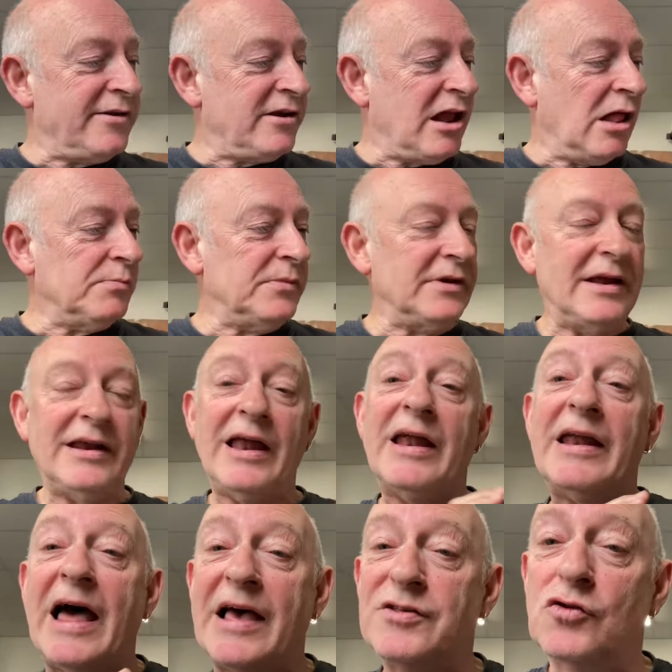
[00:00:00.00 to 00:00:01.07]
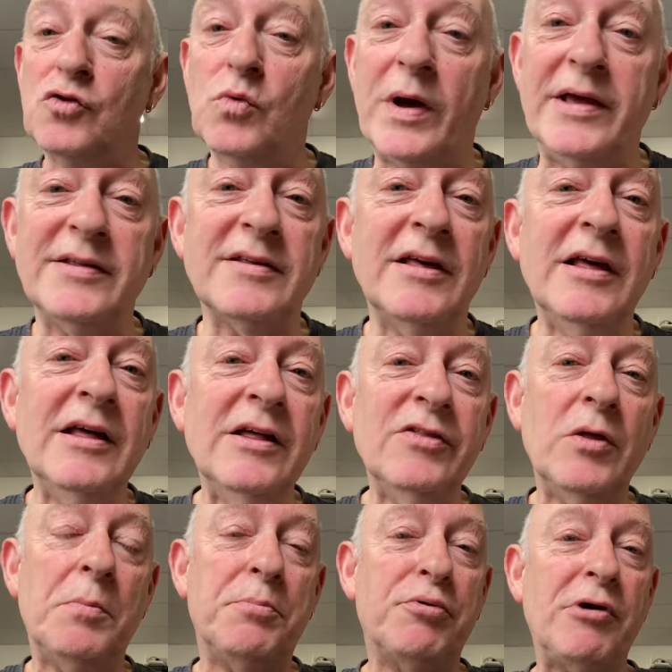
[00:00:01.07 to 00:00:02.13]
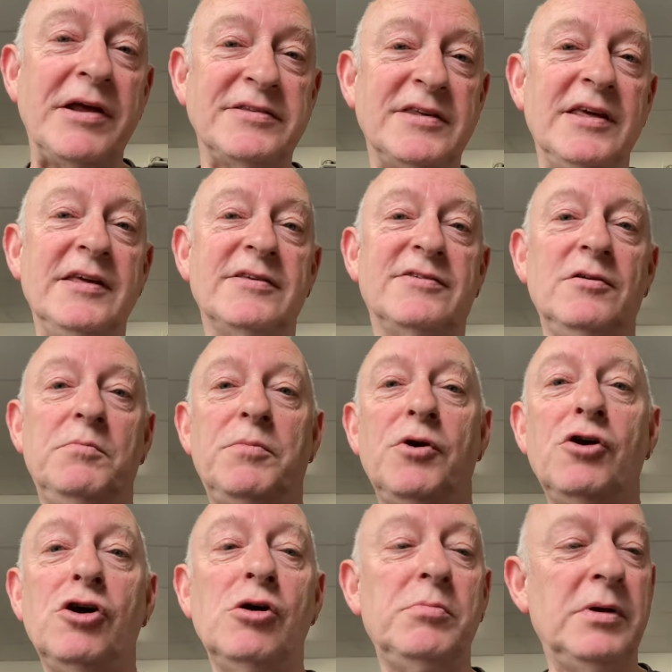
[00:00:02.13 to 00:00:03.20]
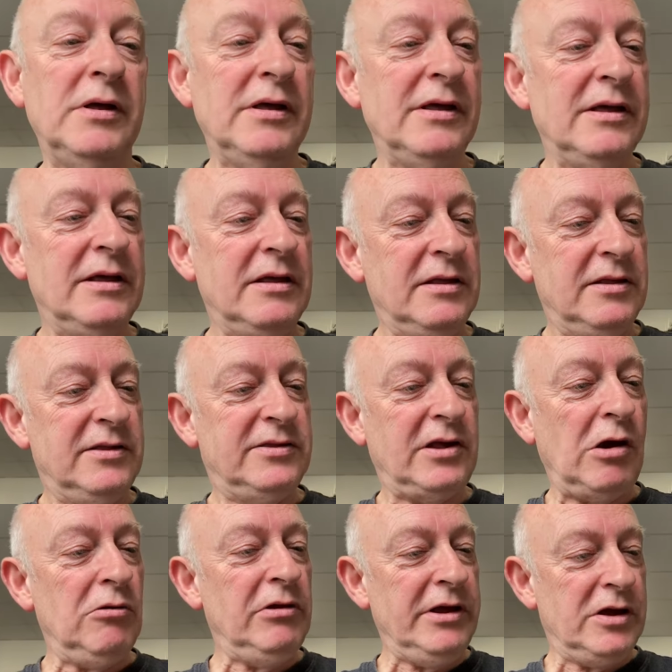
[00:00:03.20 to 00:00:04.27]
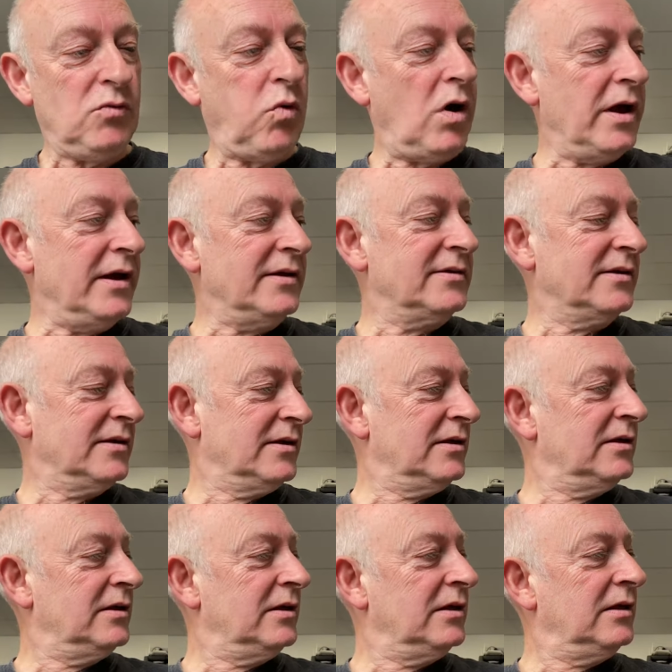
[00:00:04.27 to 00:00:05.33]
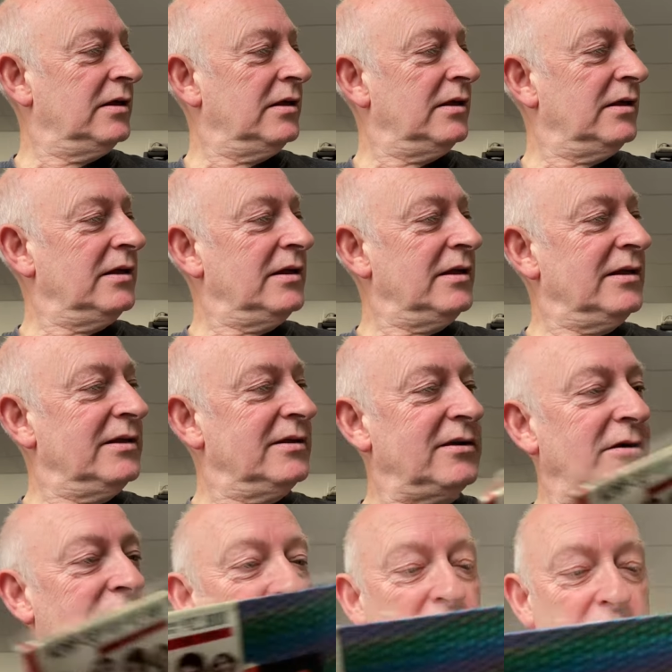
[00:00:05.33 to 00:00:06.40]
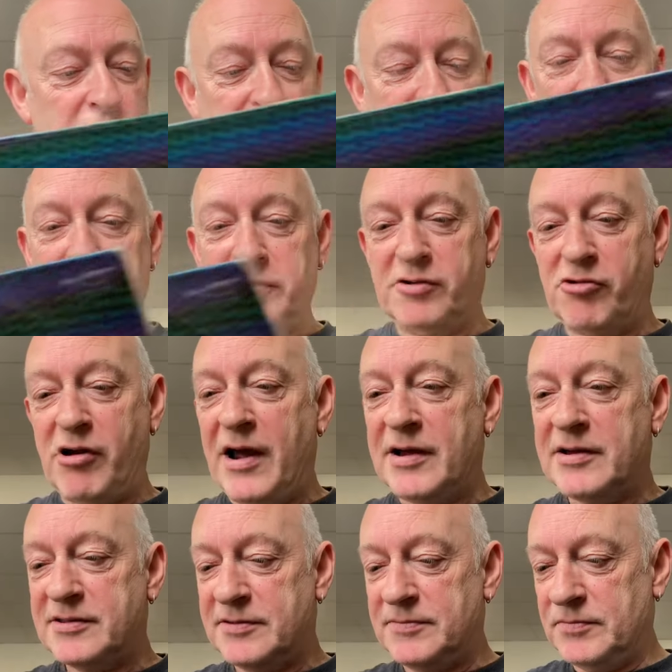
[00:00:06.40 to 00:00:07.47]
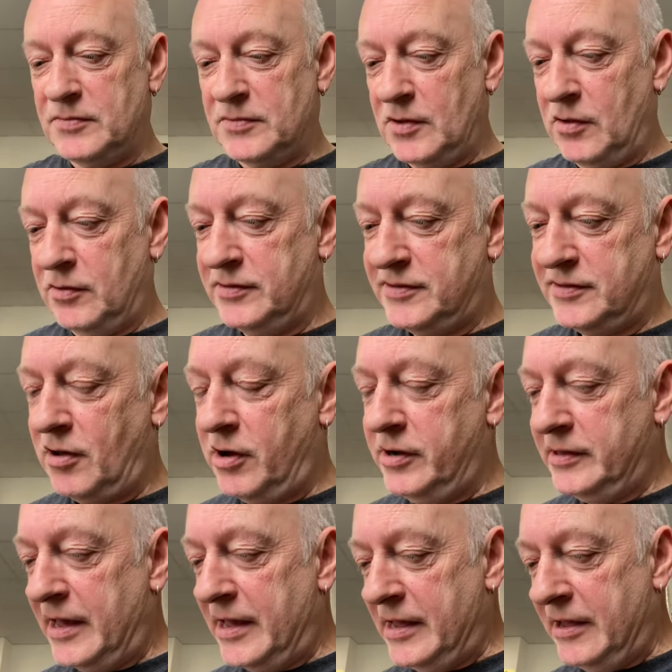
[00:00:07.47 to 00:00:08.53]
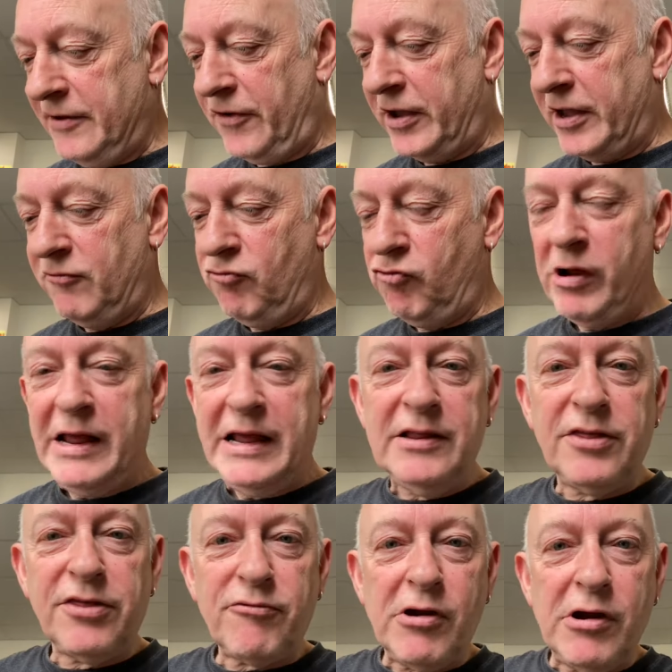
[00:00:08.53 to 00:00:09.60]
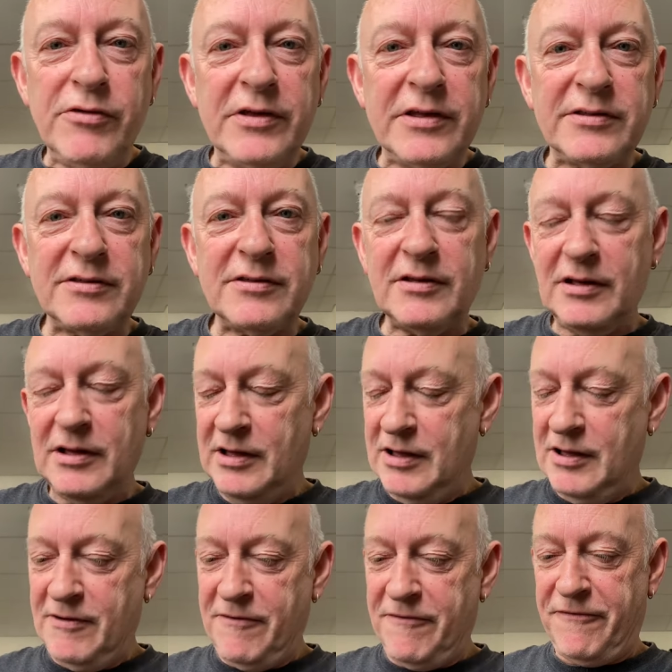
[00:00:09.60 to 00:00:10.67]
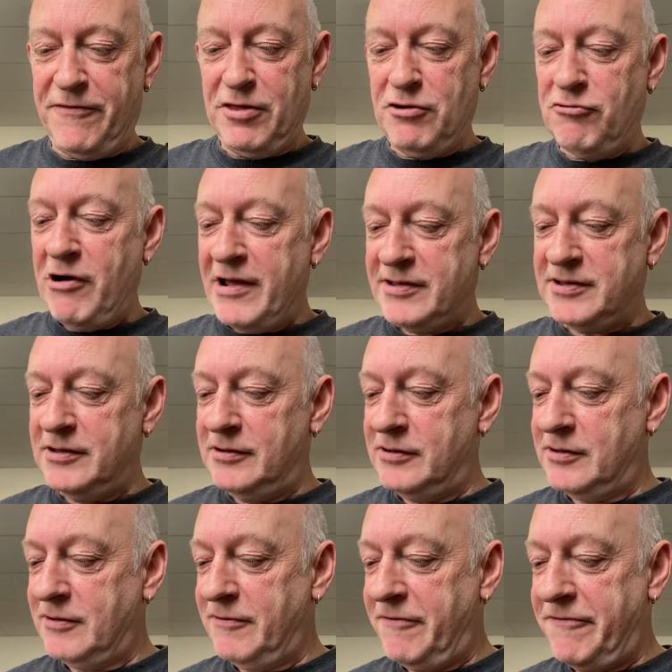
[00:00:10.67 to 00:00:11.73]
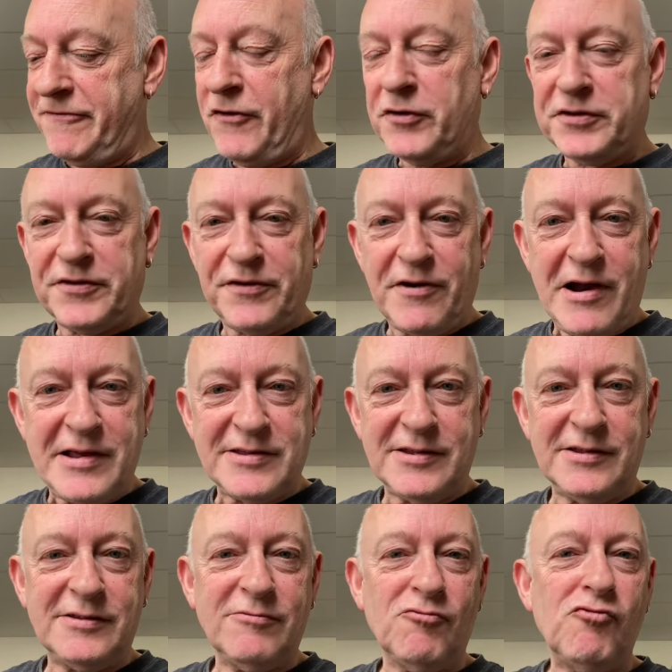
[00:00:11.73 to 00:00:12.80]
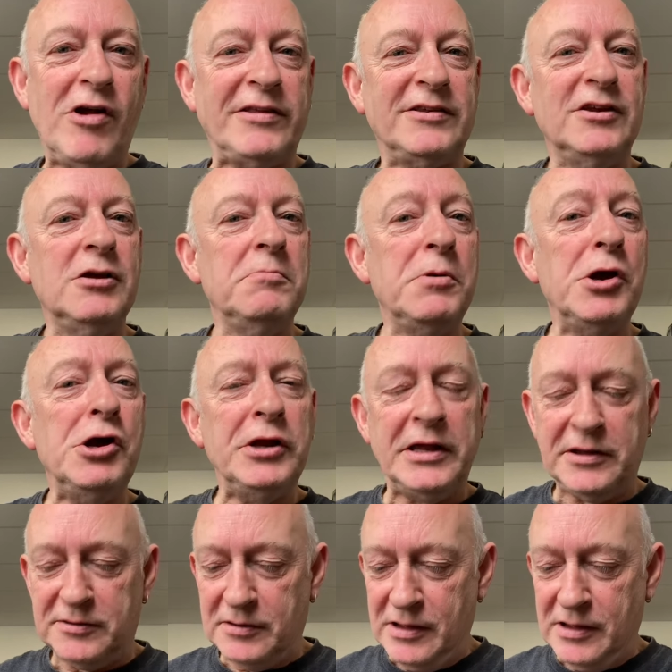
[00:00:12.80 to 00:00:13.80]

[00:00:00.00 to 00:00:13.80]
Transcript: album, and as always, the pressing is superb. Totally quiet. So, good choice of tracks on side A. If I can read through this phosphorescent, retina-burning